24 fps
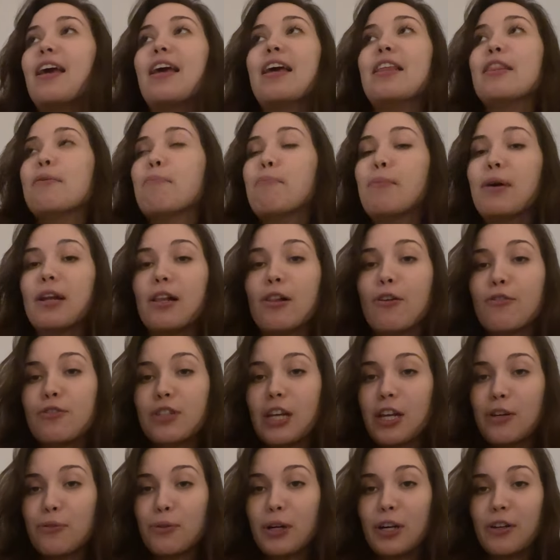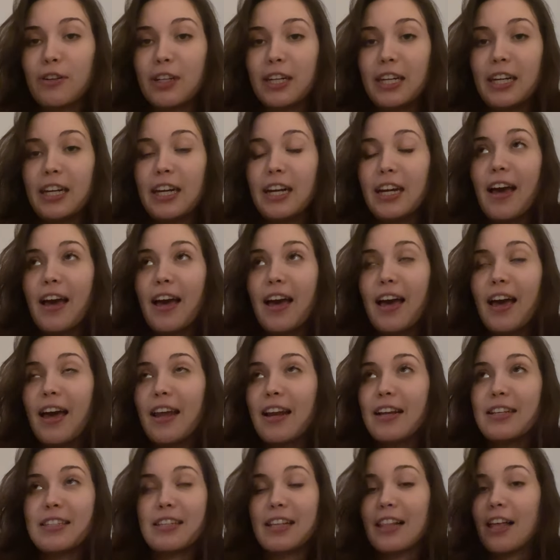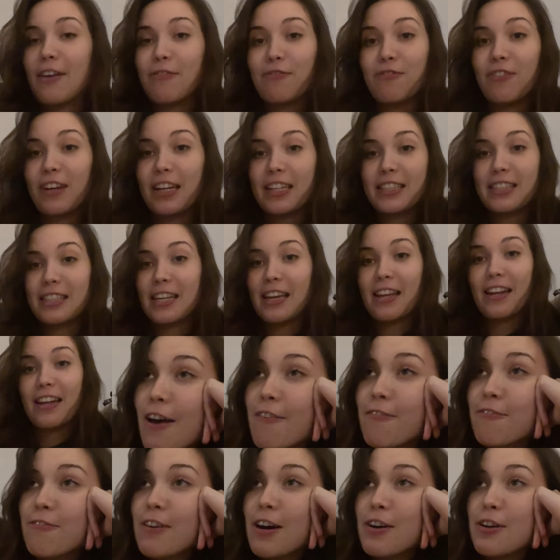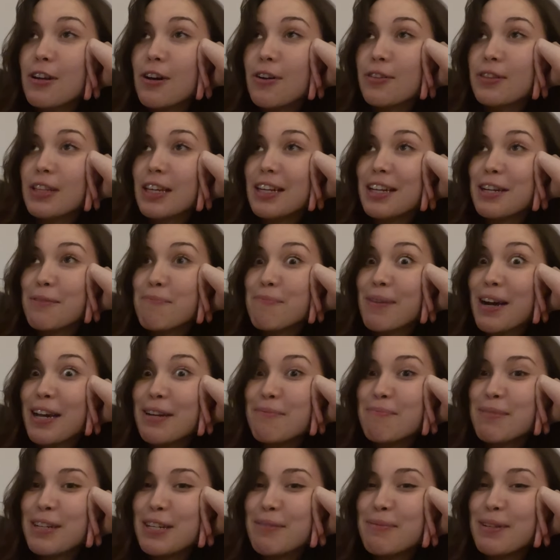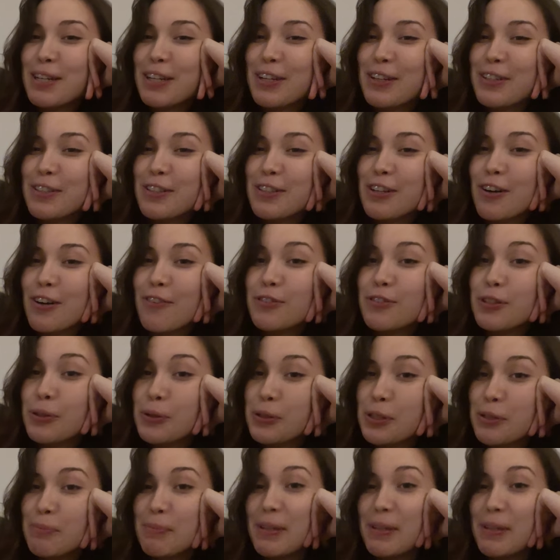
in the middle of January and I still haven't fixed it. I found out that it might be because of social